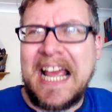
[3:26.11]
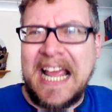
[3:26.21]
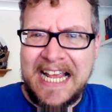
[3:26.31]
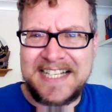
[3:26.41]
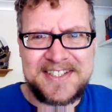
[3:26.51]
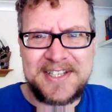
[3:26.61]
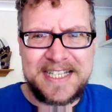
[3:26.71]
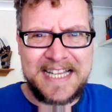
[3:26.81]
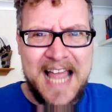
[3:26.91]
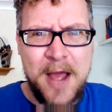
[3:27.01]
it's a
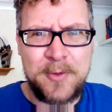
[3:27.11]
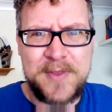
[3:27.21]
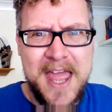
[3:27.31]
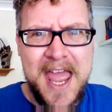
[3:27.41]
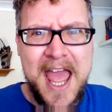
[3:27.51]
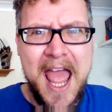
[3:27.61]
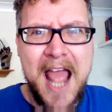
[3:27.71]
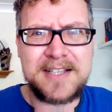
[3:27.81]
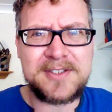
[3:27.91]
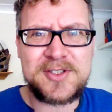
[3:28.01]
little out there,
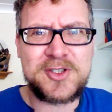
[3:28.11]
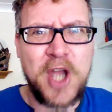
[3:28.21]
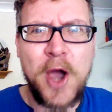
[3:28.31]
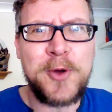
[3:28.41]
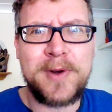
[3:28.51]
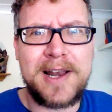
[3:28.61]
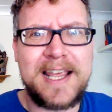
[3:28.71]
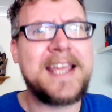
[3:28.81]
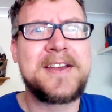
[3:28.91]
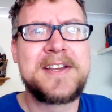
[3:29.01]
and
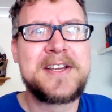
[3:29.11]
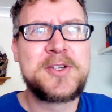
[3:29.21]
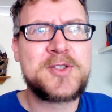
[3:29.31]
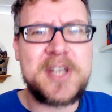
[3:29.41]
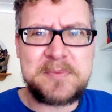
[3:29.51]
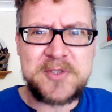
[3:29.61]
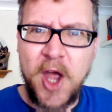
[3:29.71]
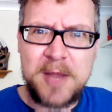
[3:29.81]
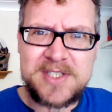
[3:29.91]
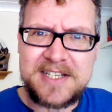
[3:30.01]
tonally,
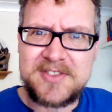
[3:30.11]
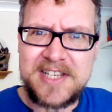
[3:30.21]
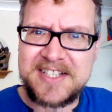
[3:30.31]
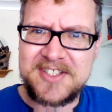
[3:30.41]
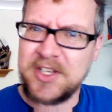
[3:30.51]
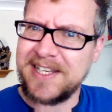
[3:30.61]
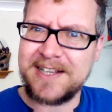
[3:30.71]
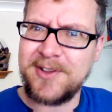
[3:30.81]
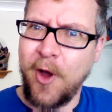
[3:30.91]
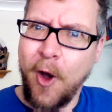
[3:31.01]
sometimes it's a
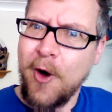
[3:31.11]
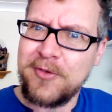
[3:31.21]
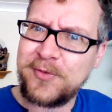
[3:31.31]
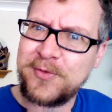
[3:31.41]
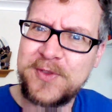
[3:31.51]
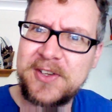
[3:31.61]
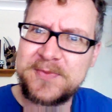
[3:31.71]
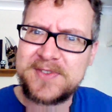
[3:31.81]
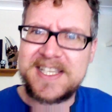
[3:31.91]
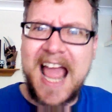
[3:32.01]
little off. The
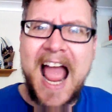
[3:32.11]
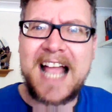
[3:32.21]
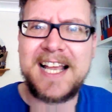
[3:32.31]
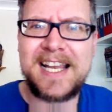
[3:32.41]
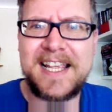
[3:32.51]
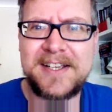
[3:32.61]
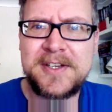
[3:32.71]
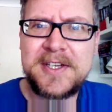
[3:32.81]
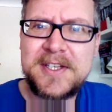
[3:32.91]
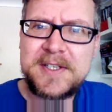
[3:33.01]
cackling
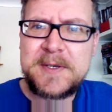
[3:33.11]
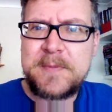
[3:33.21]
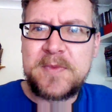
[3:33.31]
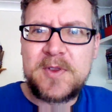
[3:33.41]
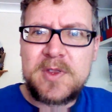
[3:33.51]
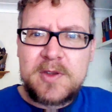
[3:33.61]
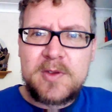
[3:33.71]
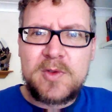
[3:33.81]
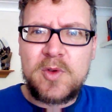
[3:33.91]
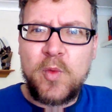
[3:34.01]

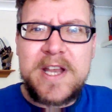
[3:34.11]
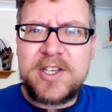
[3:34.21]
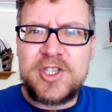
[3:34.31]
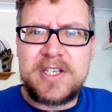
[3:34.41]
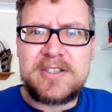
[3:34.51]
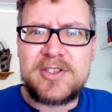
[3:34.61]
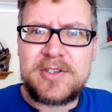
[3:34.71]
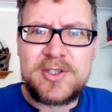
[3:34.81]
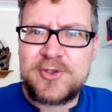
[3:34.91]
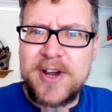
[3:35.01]
witches
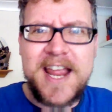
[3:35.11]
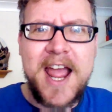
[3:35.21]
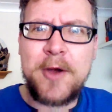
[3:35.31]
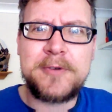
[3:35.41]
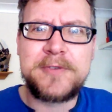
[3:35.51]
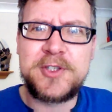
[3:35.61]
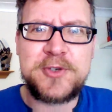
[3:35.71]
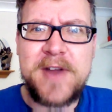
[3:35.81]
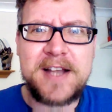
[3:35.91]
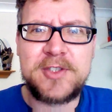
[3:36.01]
straight out of a
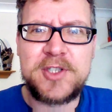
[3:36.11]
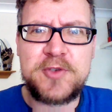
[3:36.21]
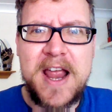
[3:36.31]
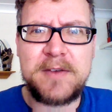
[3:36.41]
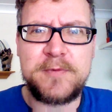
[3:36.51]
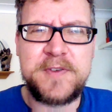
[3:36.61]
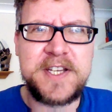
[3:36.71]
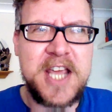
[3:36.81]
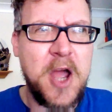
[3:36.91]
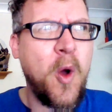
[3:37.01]
Duran Duran
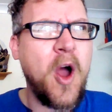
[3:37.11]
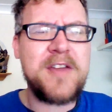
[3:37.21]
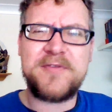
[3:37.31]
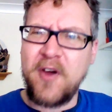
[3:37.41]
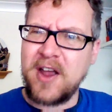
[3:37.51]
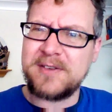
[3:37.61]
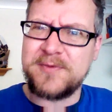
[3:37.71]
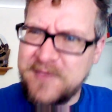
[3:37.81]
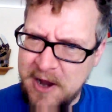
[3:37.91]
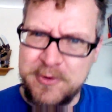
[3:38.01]
video, I find
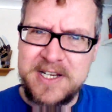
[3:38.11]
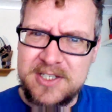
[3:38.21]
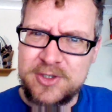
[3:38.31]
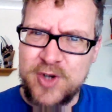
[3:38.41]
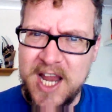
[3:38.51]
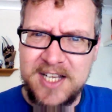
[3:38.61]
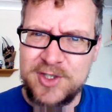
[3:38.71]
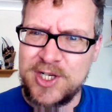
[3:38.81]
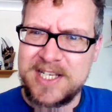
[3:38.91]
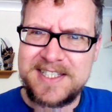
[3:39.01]
very
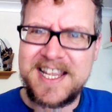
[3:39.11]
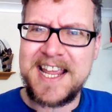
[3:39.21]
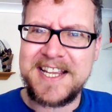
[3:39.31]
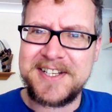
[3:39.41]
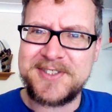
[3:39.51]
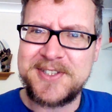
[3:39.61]
strange indeed.